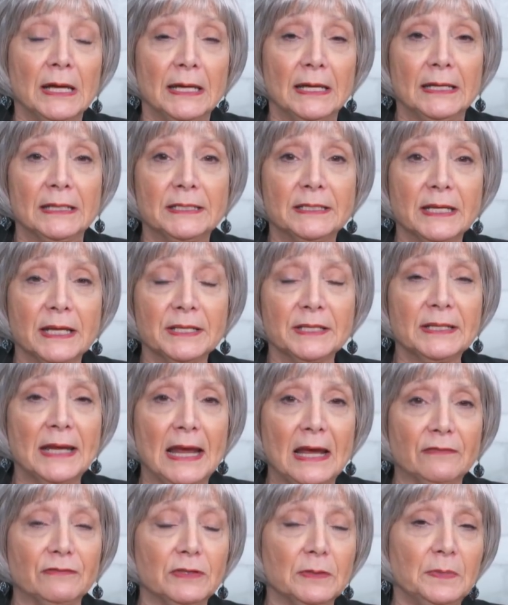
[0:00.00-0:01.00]
It doesn't
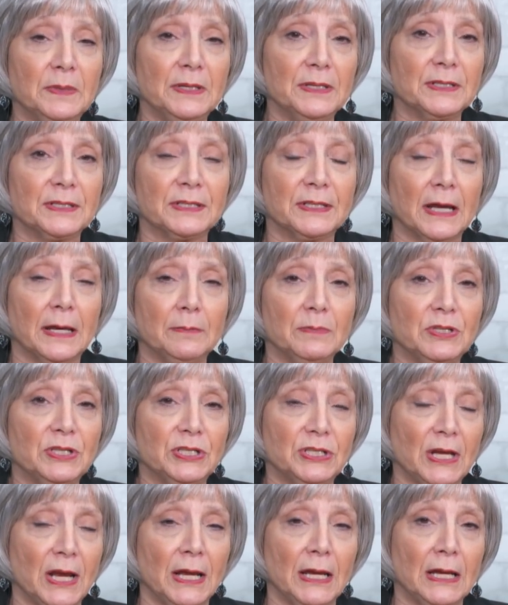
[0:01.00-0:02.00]
have to be the same
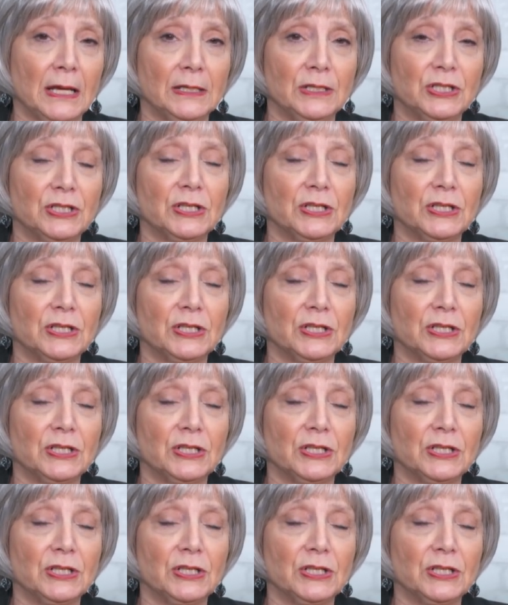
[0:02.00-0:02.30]
shade.